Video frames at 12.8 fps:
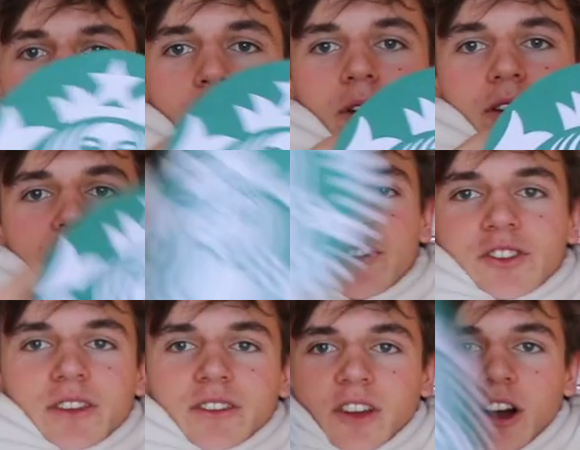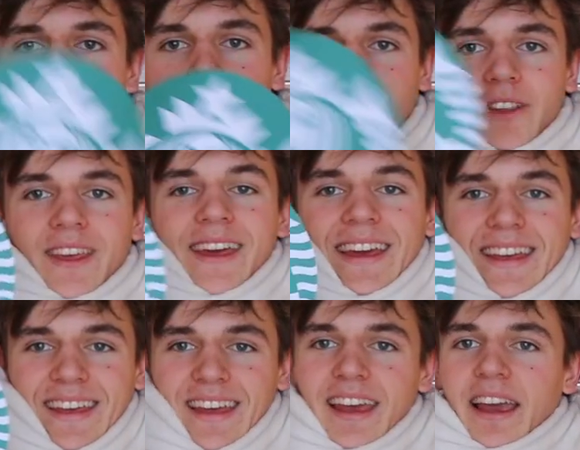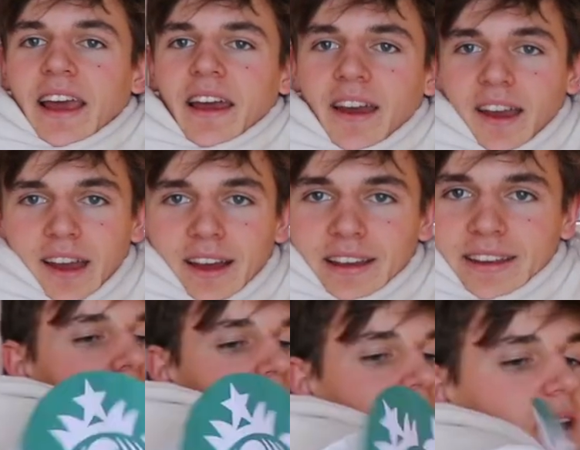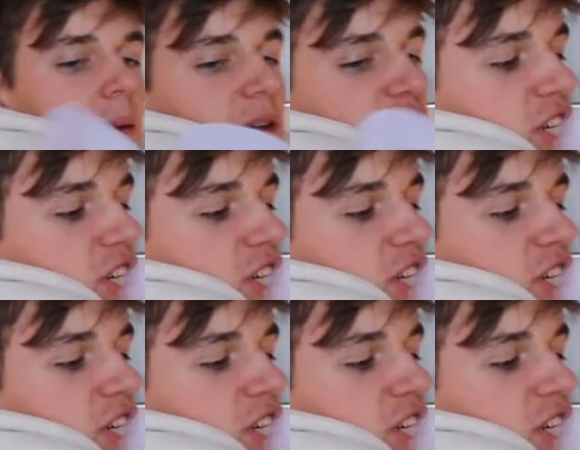look, it's just Starbucks. I'm a